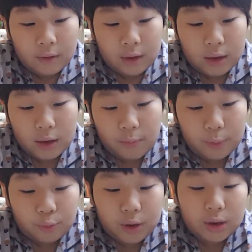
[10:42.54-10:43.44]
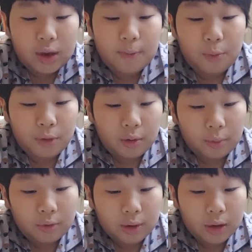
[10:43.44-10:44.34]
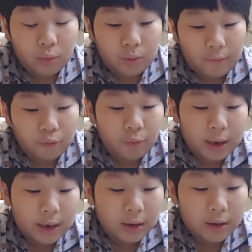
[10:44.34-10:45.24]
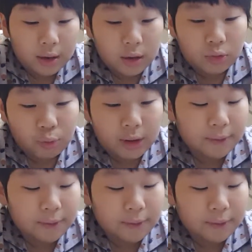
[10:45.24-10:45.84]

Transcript: That's number 3. Hippo is number 3, so we have to write 3.